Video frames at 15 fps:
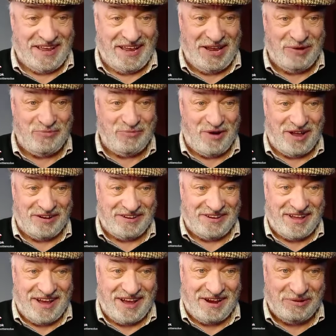
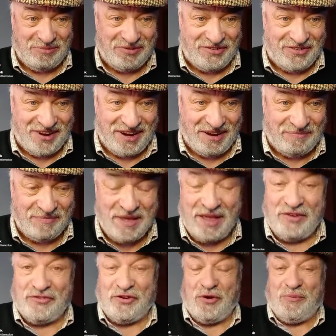A1, I would say.
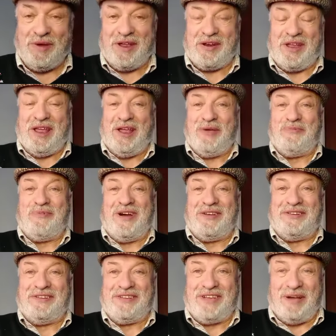Do you know where
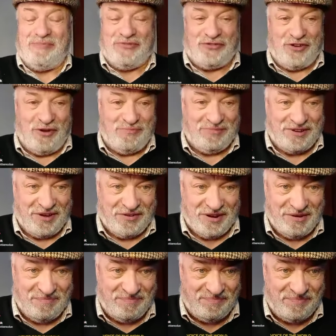A1 comes from,
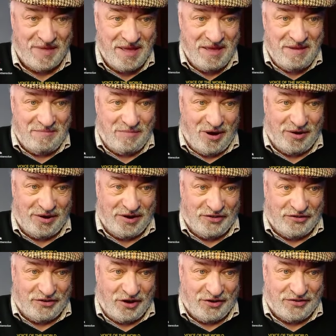Kareem? Morning,
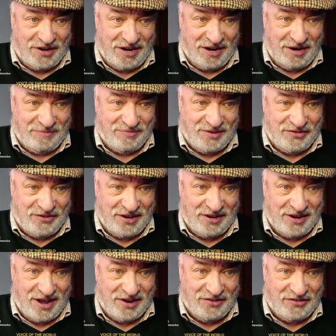Scotty. The
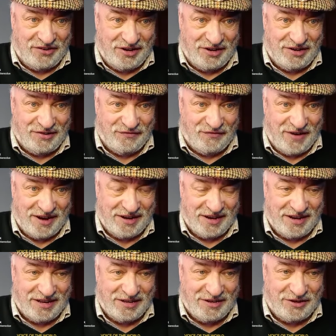C19
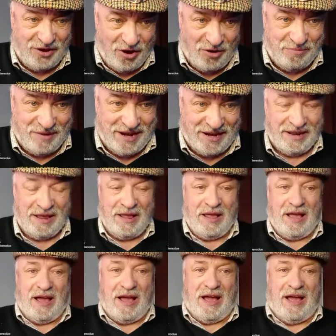finally got me.
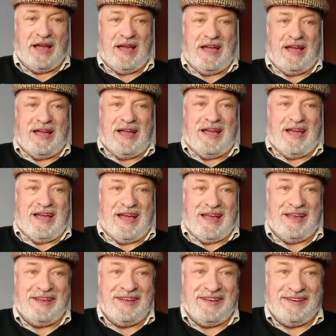
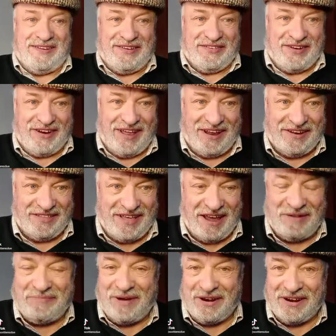Ah, did you like
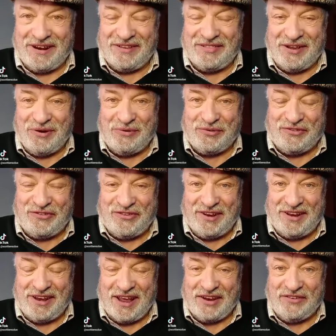that, Murray? The old
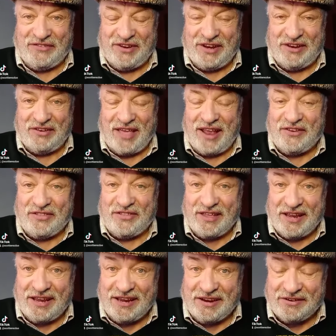C 19, that's
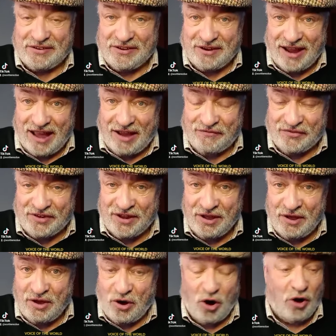the aircraft
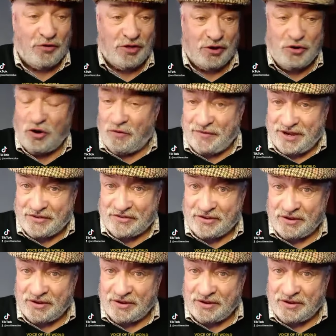or the COVID.